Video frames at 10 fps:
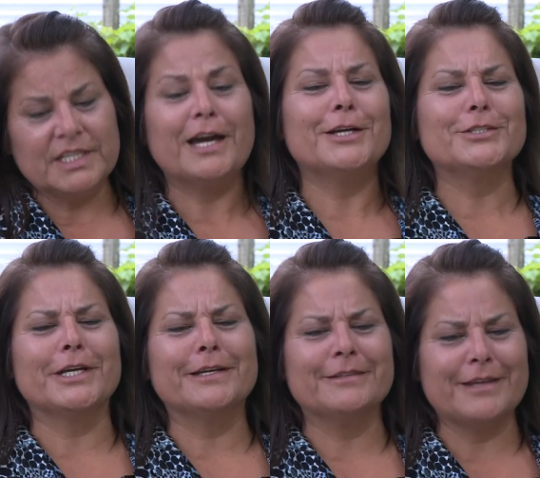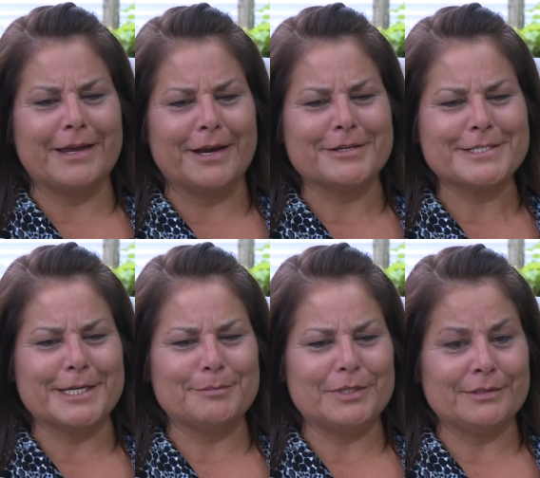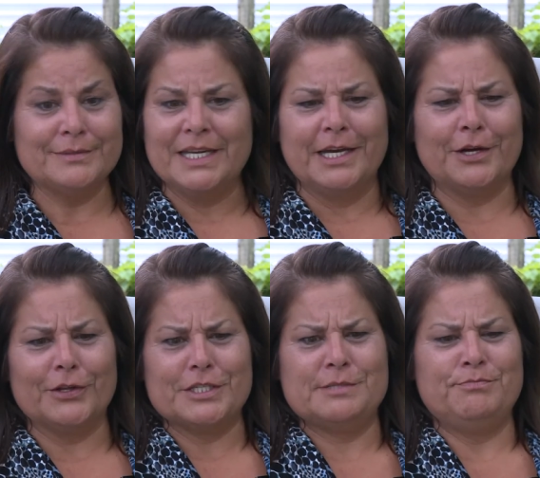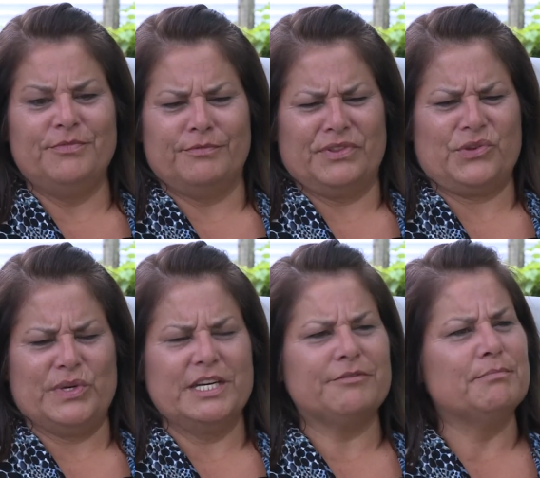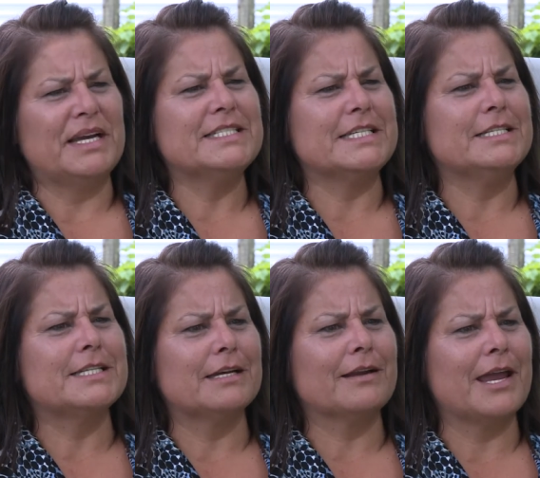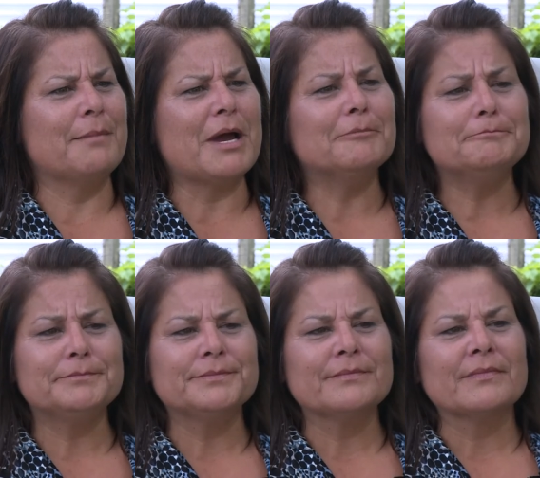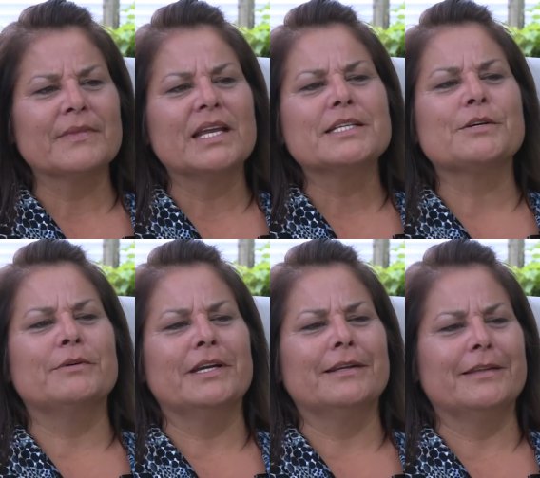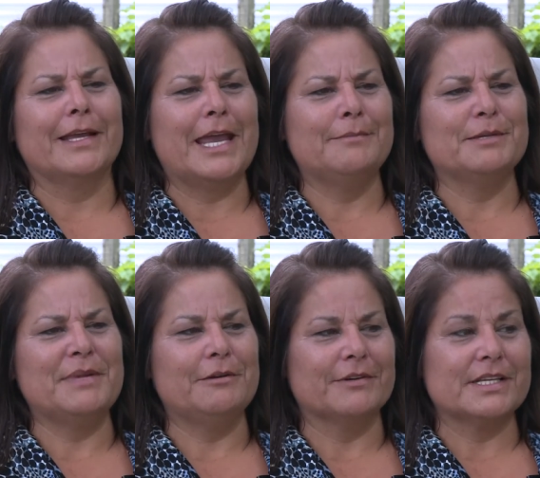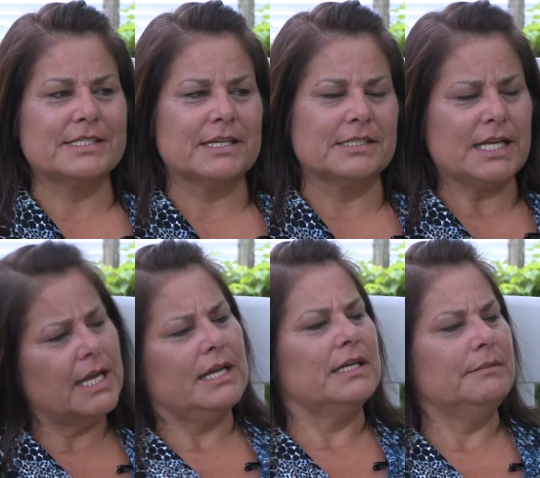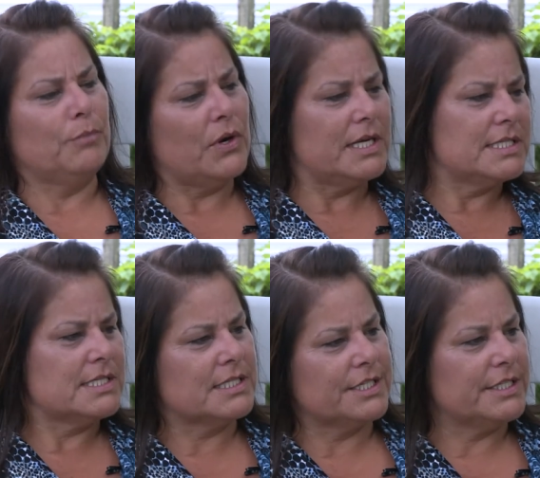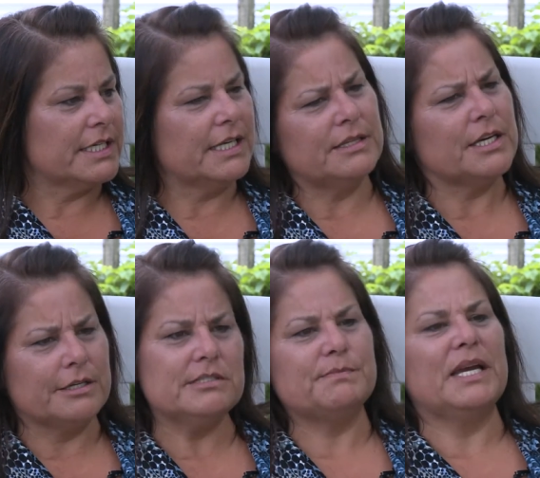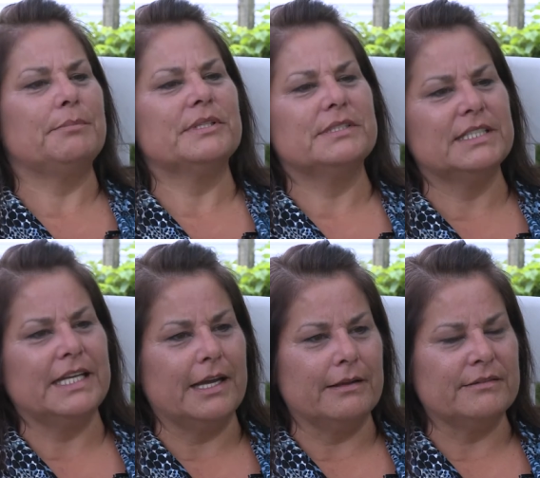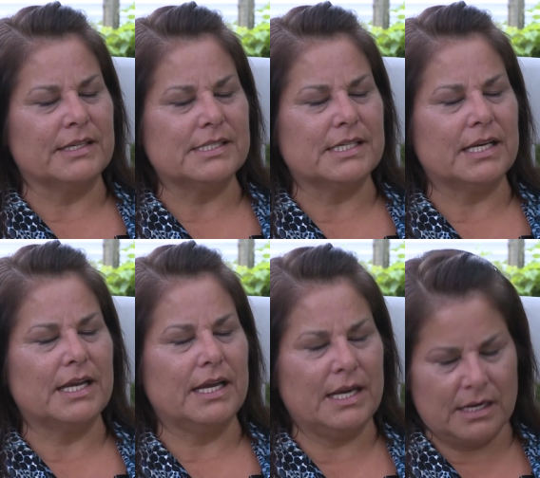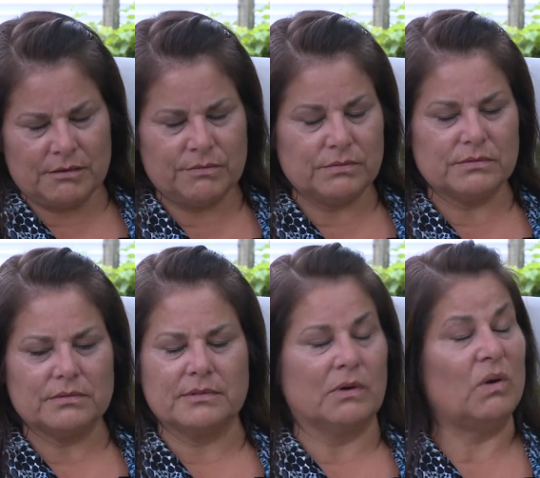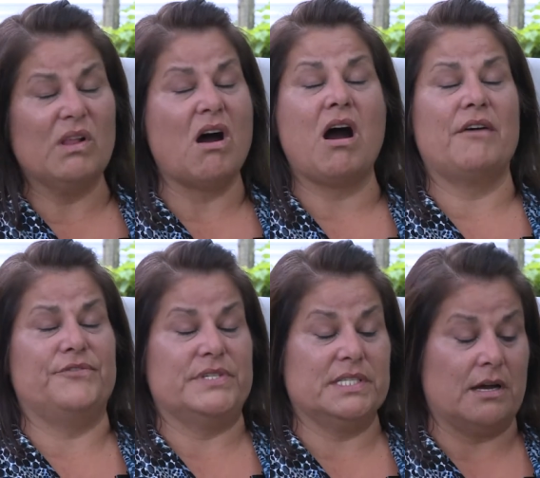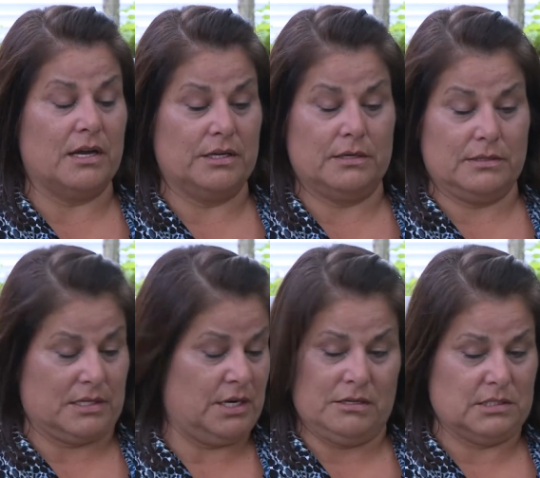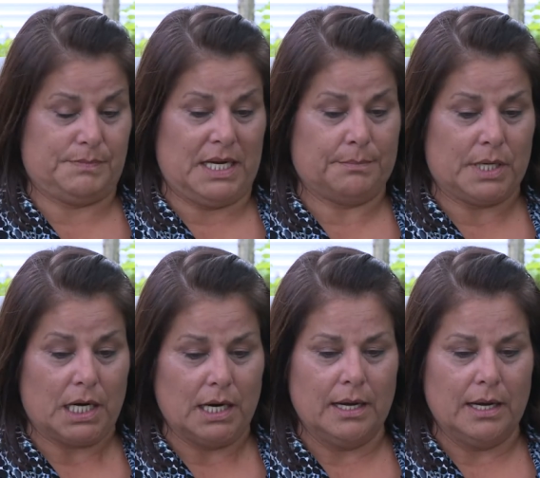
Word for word: yeah, I had taken that air sample, and all the three different benzenes had came up. So when they came to meet with us, I goes, "Hey boys, did you get the newspaper today?" And they said, "Ada, the whole office got the newspaper.